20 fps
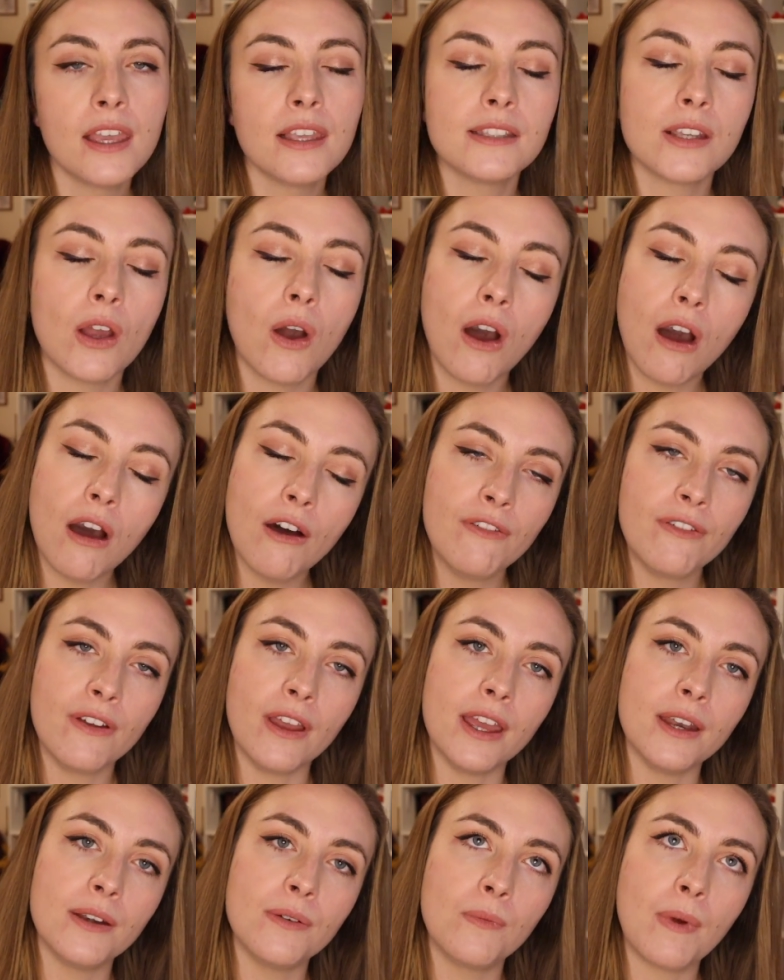So
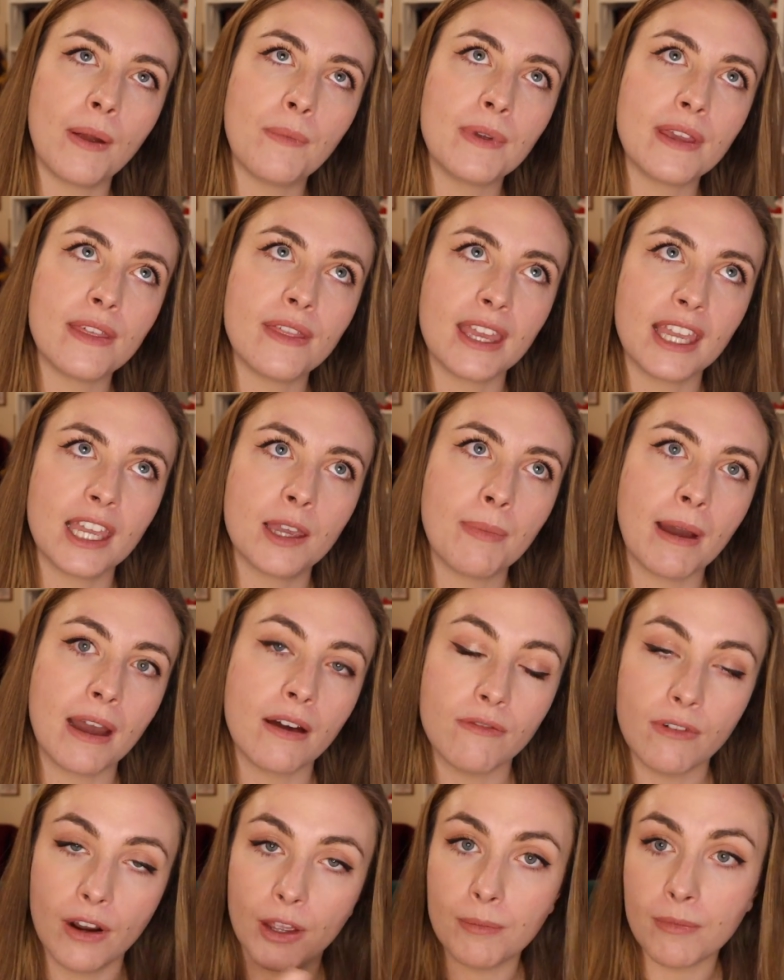often when we think
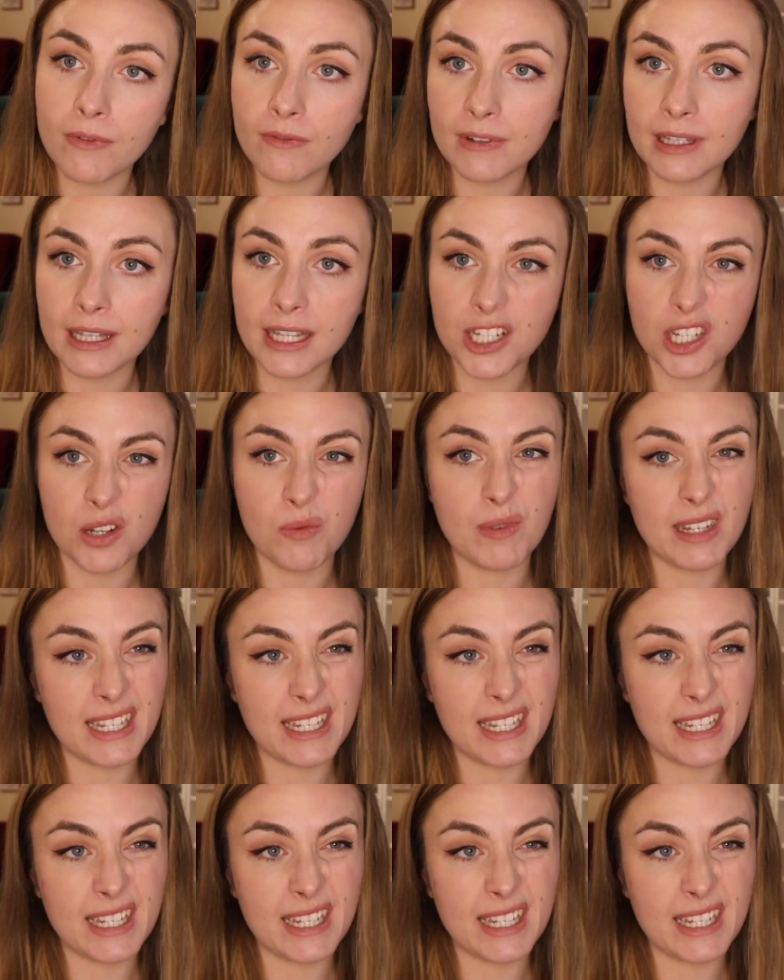about Roman religion,